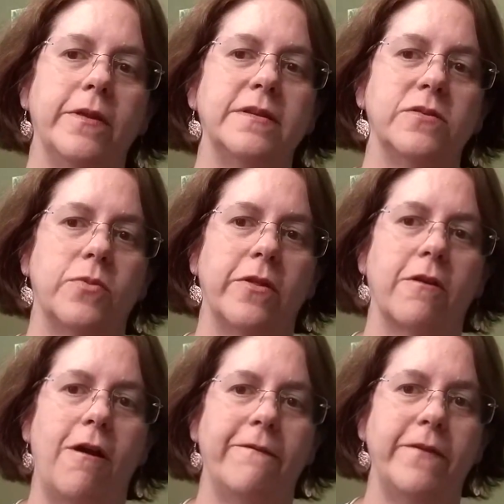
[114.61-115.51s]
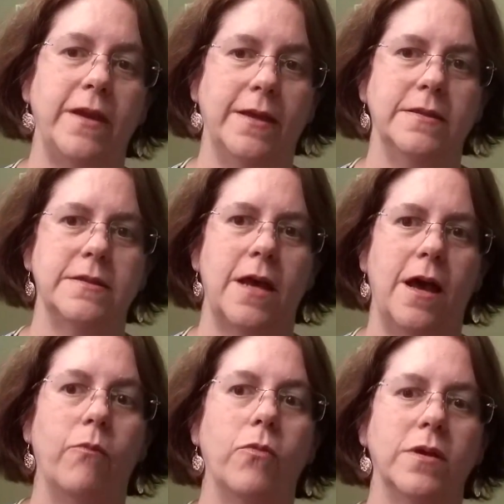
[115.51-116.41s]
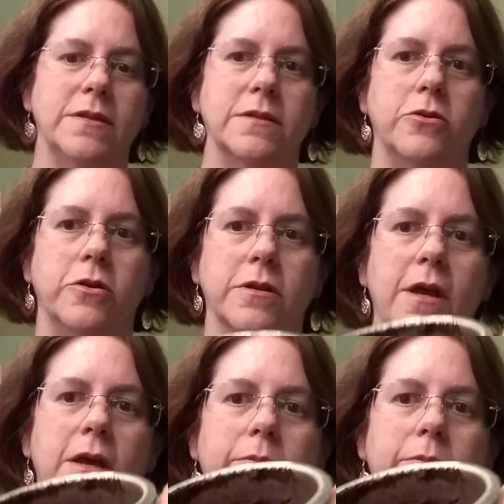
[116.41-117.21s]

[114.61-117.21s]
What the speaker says: this is where the coffee ends up once it's cooked.